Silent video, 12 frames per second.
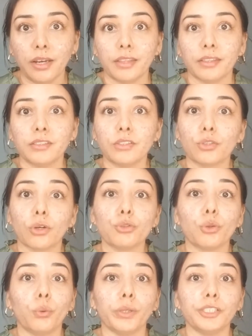This is
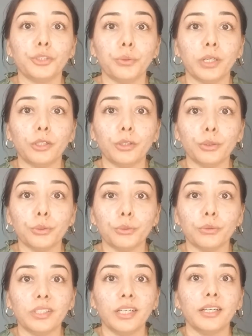also going to
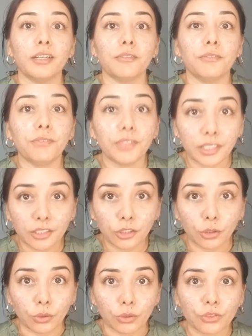include
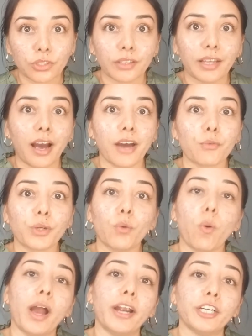vehicles that
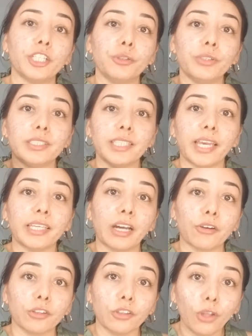require you to take
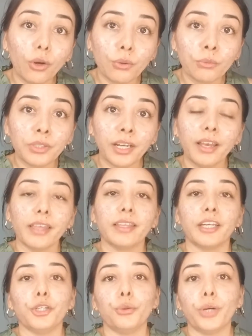out a loan
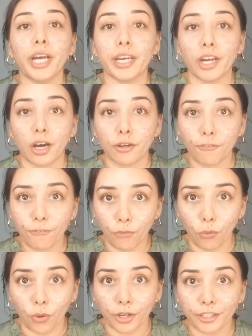that you cannot
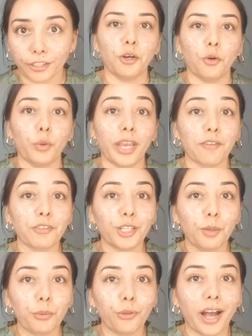afford. We have a
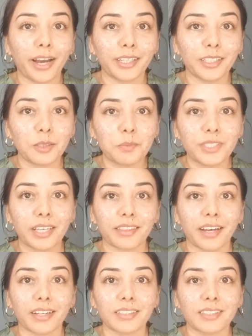couple items
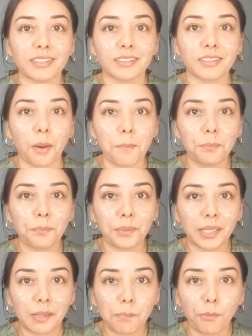that some
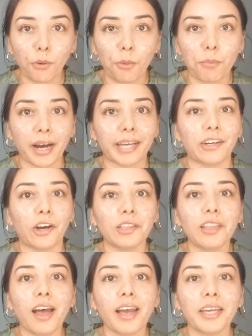people might not
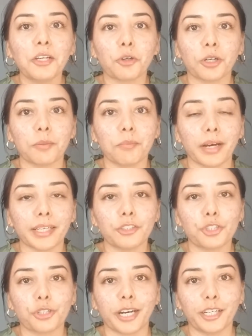like or it might
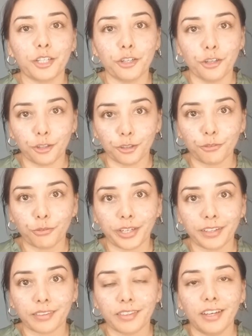strike a nerve
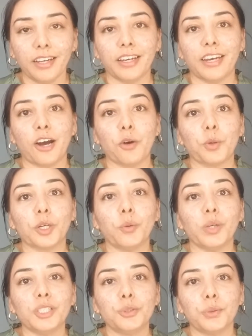with. Now we're
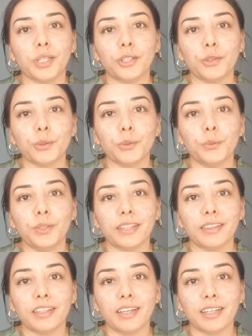going to include
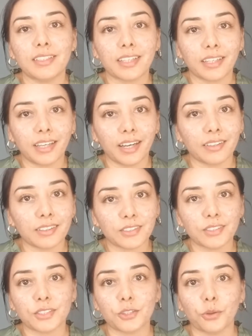things, again, this
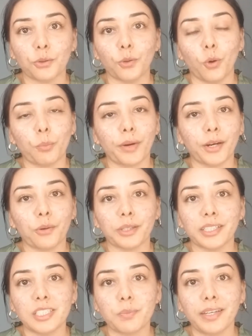is still low
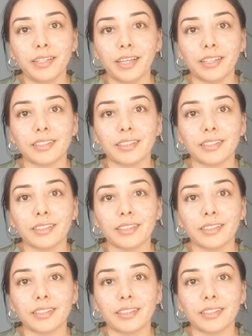priority spending.